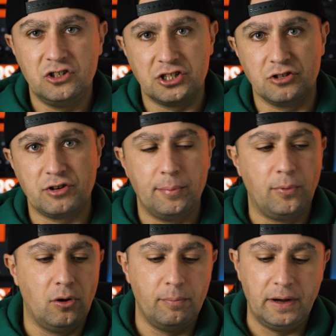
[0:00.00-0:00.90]
it's just a
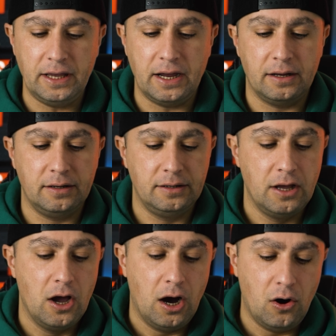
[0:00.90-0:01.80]
tripod, but yeah.
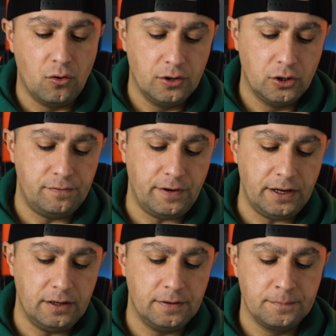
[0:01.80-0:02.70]
Oh, good
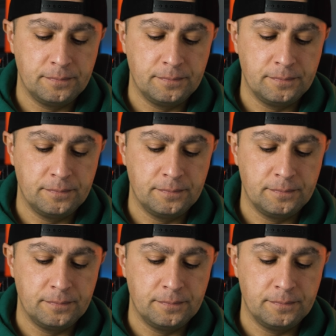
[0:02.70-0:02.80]
thing,